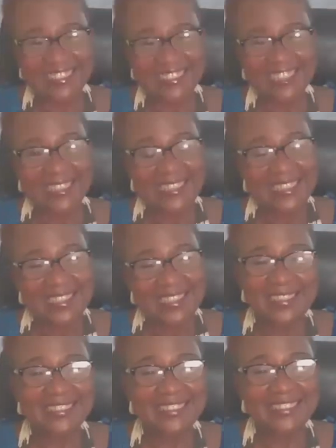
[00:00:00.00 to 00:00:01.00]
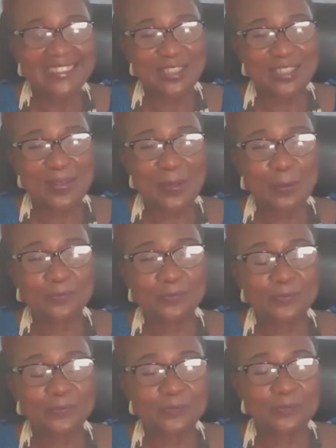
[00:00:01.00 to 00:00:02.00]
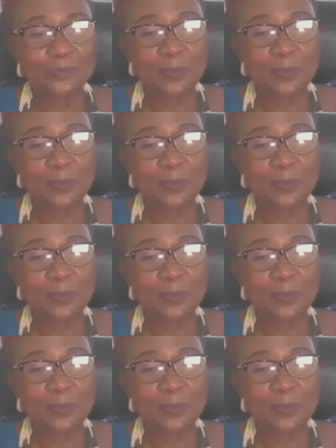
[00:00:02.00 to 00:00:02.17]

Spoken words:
I'm sure if they find